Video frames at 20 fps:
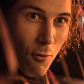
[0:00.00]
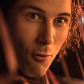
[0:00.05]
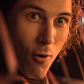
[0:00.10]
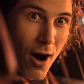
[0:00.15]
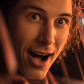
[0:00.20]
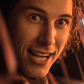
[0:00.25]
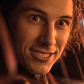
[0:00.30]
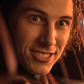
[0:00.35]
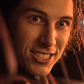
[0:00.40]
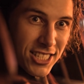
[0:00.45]
I
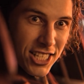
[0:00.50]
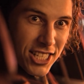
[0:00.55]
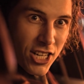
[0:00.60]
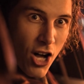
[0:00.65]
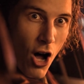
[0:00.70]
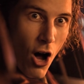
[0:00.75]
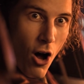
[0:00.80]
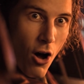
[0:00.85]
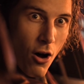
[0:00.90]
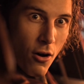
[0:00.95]
watch it
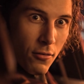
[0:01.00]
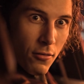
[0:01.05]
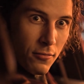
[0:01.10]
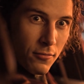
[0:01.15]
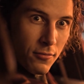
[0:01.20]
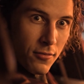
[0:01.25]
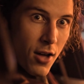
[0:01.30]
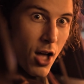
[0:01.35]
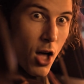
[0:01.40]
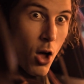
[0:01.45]
all,
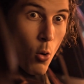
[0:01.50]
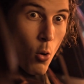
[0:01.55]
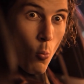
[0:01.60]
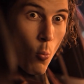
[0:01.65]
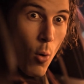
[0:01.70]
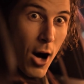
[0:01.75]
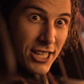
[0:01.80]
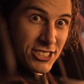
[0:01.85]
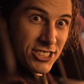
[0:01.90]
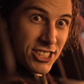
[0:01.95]

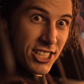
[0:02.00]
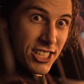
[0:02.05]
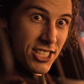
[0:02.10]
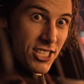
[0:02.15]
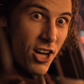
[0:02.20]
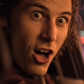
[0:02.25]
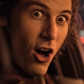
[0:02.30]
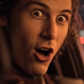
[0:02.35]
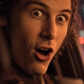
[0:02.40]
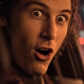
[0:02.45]
watch
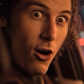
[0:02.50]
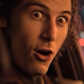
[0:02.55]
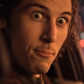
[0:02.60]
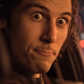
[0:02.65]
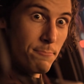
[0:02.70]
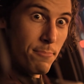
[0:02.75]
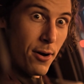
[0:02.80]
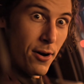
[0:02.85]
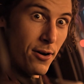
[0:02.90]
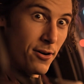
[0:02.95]
it
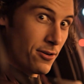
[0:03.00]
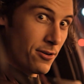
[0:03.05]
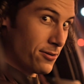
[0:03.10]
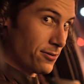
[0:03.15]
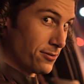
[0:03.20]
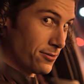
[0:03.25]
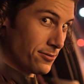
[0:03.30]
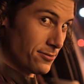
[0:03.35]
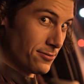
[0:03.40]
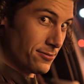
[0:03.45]
all
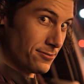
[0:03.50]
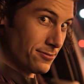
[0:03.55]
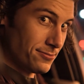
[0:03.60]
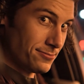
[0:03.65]
burn.